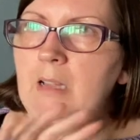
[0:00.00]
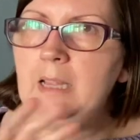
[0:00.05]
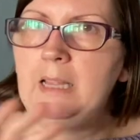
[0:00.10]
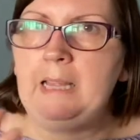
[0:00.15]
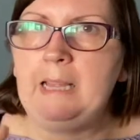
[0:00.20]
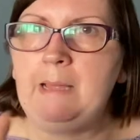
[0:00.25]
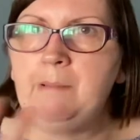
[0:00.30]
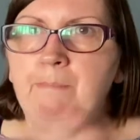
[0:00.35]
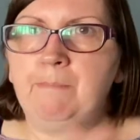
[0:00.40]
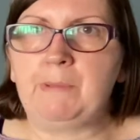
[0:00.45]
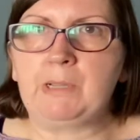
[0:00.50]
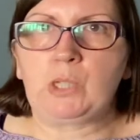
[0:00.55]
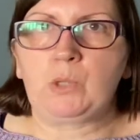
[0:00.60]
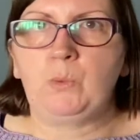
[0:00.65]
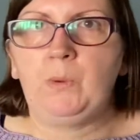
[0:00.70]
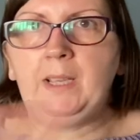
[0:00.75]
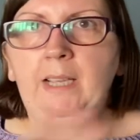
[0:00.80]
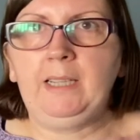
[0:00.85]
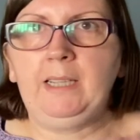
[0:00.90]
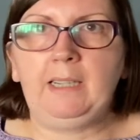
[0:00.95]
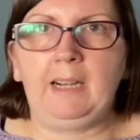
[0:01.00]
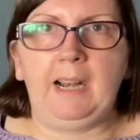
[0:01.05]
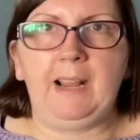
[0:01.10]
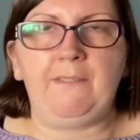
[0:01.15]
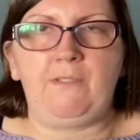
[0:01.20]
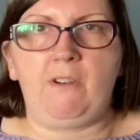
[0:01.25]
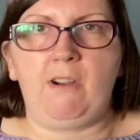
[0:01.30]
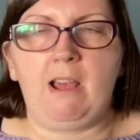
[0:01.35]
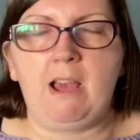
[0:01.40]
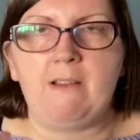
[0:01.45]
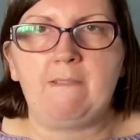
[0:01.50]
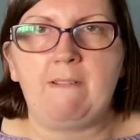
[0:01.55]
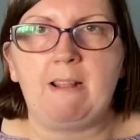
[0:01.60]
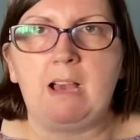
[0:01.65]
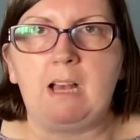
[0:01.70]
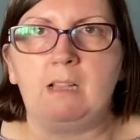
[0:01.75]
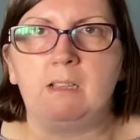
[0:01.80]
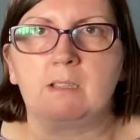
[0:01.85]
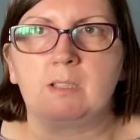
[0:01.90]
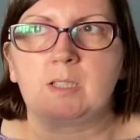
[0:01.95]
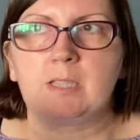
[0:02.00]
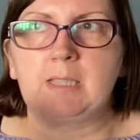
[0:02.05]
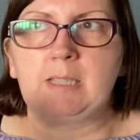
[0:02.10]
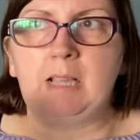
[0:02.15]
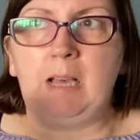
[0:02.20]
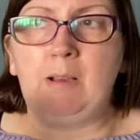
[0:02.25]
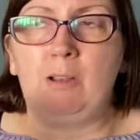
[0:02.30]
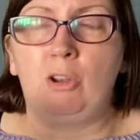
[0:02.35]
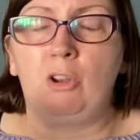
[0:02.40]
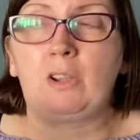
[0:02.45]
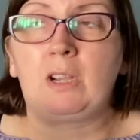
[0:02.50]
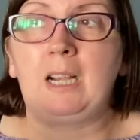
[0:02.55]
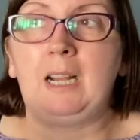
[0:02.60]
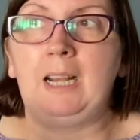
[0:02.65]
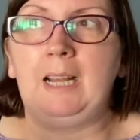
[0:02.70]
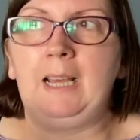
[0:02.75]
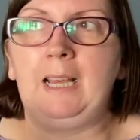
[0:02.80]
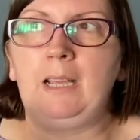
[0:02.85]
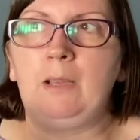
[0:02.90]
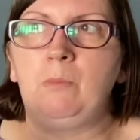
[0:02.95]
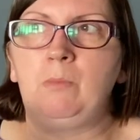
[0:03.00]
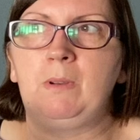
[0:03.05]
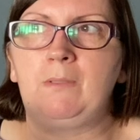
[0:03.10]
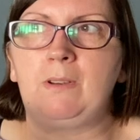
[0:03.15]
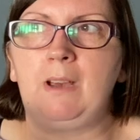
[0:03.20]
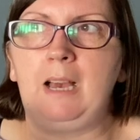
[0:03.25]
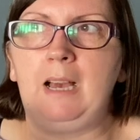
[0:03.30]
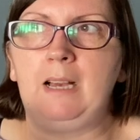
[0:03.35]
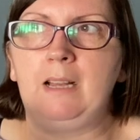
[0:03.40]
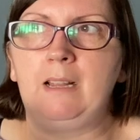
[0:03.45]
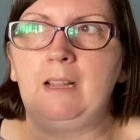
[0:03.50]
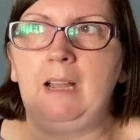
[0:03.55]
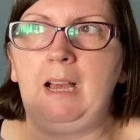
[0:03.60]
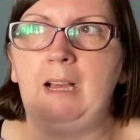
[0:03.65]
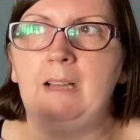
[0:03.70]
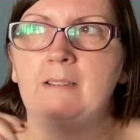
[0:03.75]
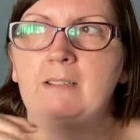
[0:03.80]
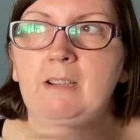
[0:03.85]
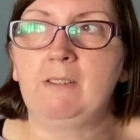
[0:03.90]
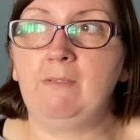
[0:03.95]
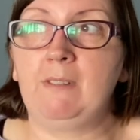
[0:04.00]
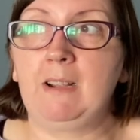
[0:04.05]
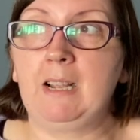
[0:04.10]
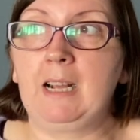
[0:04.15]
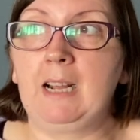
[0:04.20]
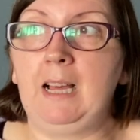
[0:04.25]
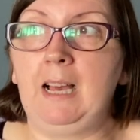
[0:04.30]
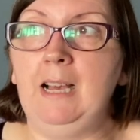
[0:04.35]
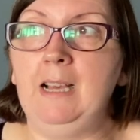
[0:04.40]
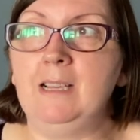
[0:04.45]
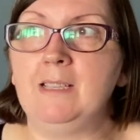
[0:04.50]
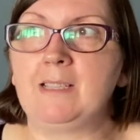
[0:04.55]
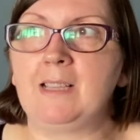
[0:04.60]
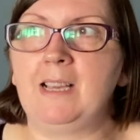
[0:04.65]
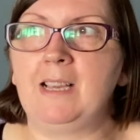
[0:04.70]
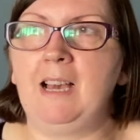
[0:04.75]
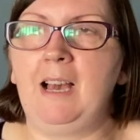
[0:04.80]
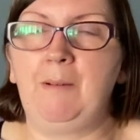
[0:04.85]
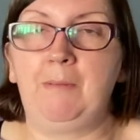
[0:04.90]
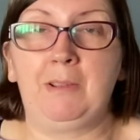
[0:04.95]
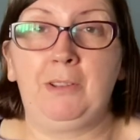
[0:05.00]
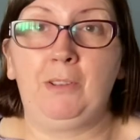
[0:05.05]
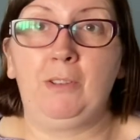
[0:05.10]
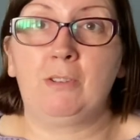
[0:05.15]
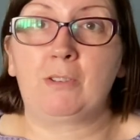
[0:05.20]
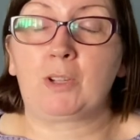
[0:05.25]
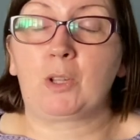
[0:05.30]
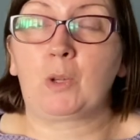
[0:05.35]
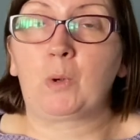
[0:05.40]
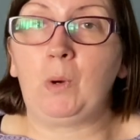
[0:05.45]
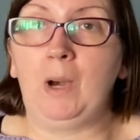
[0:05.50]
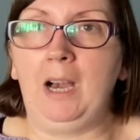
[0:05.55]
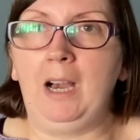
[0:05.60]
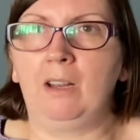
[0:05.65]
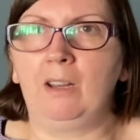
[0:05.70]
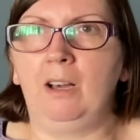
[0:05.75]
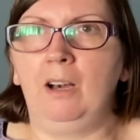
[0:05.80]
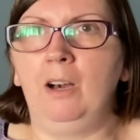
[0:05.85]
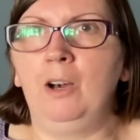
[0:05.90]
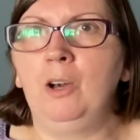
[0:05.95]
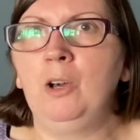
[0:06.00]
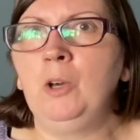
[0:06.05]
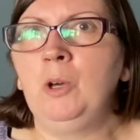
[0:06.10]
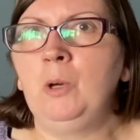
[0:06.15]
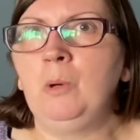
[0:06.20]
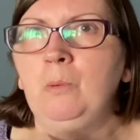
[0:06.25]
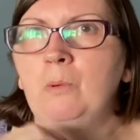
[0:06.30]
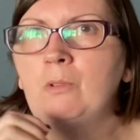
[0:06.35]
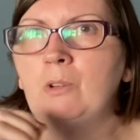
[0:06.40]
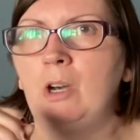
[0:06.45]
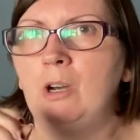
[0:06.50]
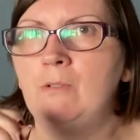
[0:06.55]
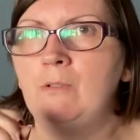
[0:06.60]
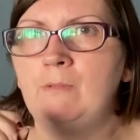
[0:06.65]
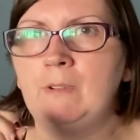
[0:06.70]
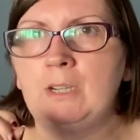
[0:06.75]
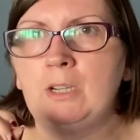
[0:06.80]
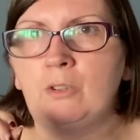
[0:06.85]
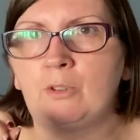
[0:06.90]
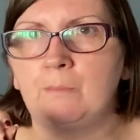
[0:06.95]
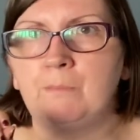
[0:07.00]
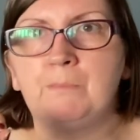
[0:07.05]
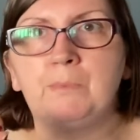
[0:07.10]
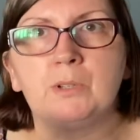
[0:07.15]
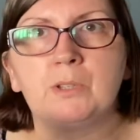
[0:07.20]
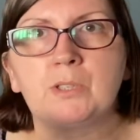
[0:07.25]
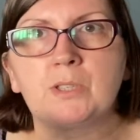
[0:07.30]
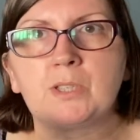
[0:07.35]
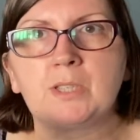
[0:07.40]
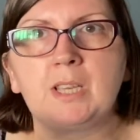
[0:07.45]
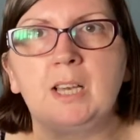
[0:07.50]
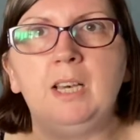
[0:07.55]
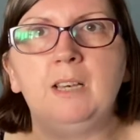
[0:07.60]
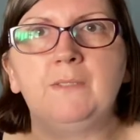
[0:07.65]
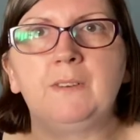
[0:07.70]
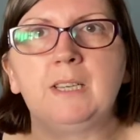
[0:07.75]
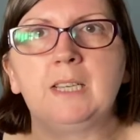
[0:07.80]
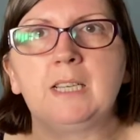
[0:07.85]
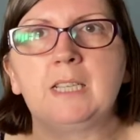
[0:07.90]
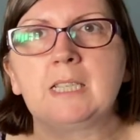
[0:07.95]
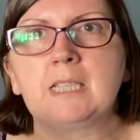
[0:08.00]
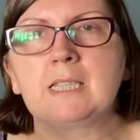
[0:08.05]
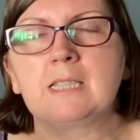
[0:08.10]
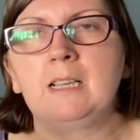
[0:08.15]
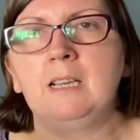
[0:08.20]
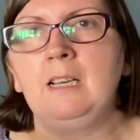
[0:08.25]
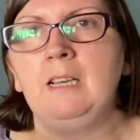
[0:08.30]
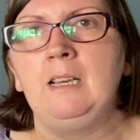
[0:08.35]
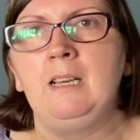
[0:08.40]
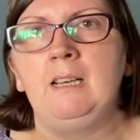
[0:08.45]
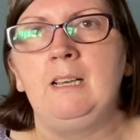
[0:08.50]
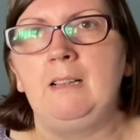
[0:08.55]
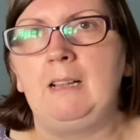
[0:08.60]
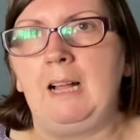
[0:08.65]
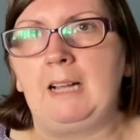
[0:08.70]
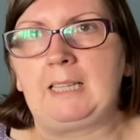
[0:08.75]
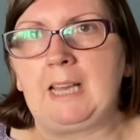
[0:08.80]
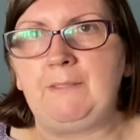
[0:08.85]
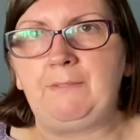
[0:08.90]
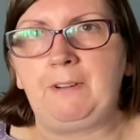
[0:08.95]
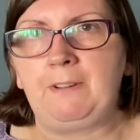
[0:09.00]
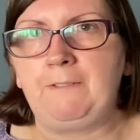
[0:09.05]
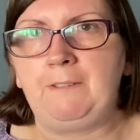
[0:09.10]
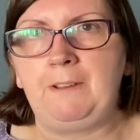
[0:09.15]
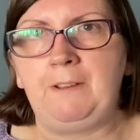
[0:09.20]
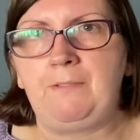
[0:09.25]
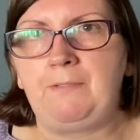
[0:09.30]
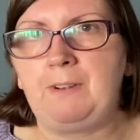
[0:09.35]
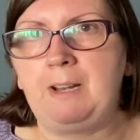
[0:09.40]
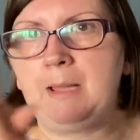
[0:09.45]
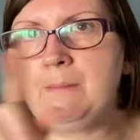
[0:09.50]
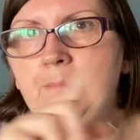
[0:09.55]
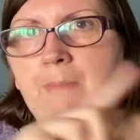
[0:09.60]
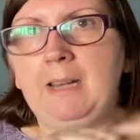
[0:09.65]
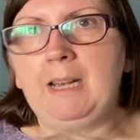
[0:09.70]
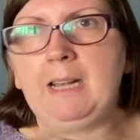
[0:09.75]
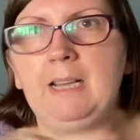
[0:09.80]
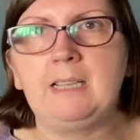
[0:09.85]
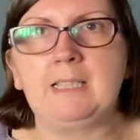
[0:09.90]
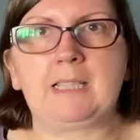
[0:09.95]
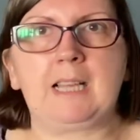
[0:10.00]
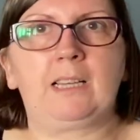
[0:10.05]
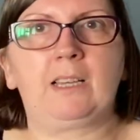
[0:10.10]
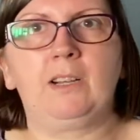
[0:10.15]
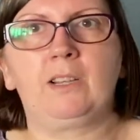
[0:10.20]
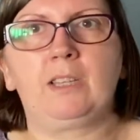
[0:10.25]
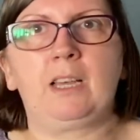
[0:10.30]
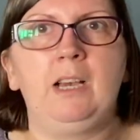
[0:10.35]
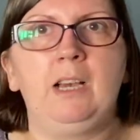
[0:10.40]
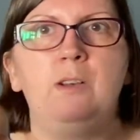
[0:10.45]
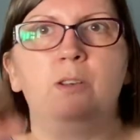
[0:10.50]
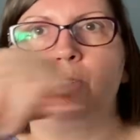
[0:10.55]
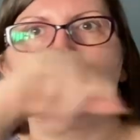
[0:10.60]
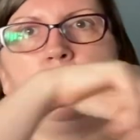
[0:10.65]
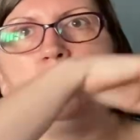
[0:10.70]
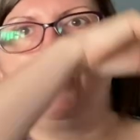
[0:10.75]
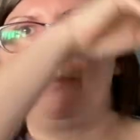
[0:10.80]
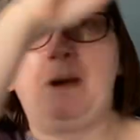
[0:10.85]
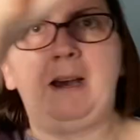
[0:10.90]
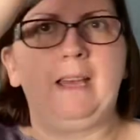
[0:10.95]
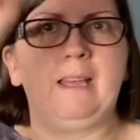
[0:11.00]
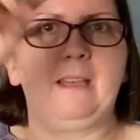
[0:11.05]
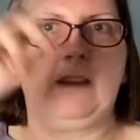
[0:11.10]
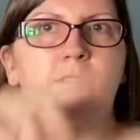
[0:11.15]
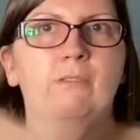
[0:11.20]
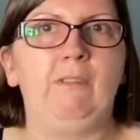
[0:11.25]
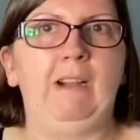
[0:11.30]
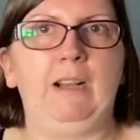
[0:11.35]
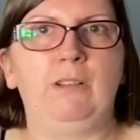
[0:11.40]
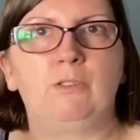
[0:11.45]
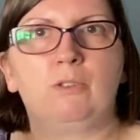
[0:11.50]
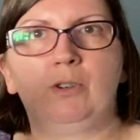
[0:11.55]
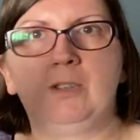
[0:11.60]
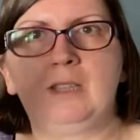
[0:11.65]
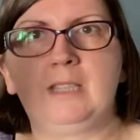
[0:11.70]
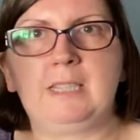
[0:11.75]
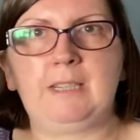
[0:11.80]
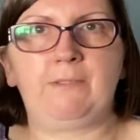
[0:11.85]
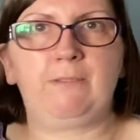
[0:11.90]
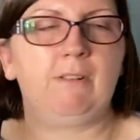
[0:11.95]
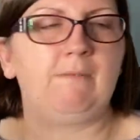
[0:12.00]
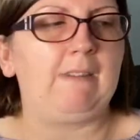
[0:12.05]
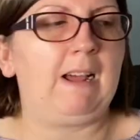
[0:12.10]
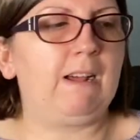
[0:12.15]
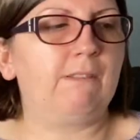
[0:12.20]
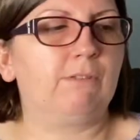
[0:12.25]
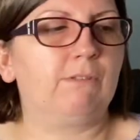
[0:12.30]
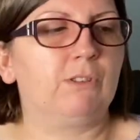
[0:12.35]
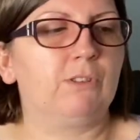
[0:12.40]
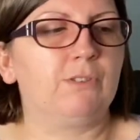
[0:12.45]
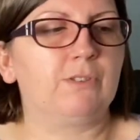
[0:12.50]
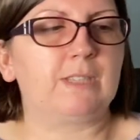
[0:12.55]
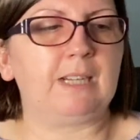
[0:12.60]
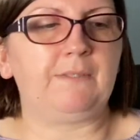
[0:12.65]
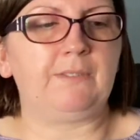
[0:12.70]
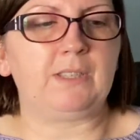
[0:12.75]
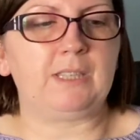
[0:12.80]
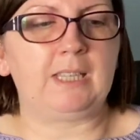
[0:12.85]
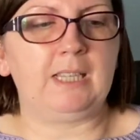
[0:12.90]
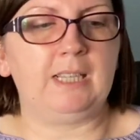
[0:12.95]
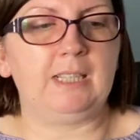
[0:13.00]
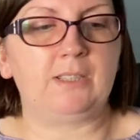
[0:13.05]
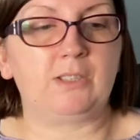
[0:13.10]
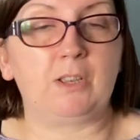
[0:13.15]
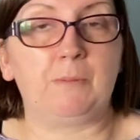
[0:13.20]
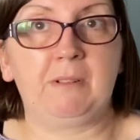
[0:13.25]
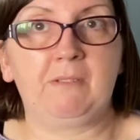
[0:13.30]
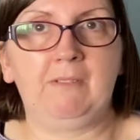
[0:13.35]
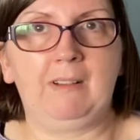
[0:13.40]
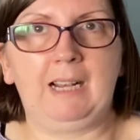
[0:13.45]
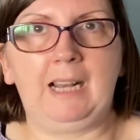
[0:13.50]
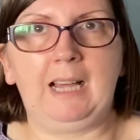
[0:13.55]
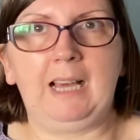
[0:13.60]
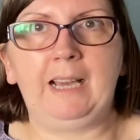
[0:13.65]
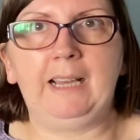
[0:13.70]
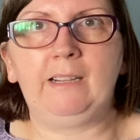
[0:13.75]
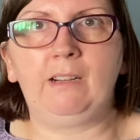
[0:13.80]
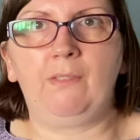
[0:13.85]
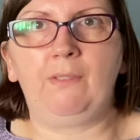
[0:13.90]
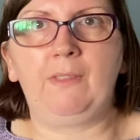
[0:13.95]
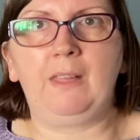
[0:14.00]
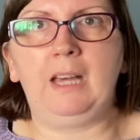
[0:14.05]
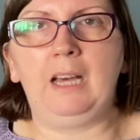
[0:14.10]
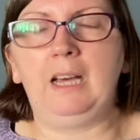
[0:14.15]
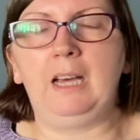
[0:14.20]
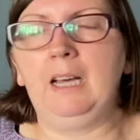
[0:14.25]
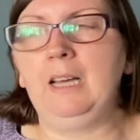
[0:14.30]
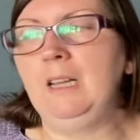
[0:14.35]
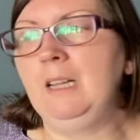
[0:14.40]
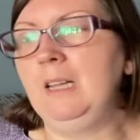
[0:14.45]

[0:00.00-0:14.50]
in between and everywhere else that luckily I didn't realise it, I've been using it quite a lot. We've got a really good bus service, like every 15 minutes, that kind of goes all the way around all the different rat runs and everything, so I've been relying on that.